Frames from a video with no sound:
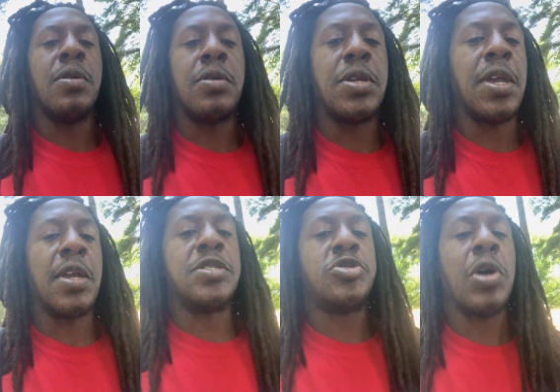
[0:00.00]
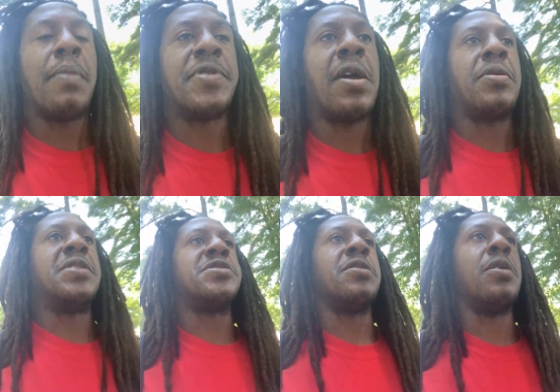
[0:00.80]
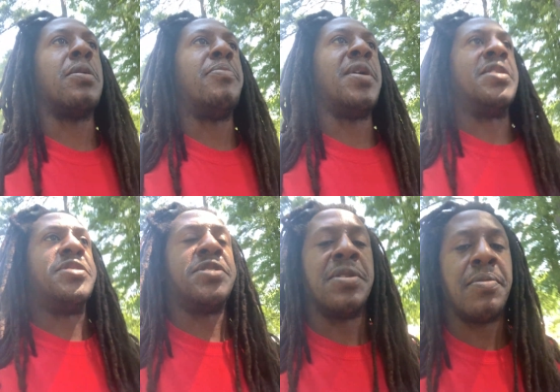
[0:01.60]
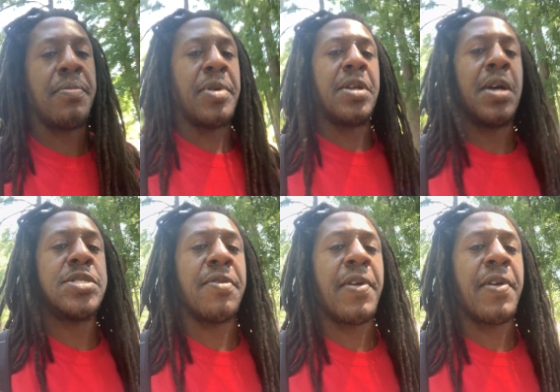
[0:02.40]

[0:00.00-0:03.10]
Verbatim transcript: getting dropped down into the abyss because of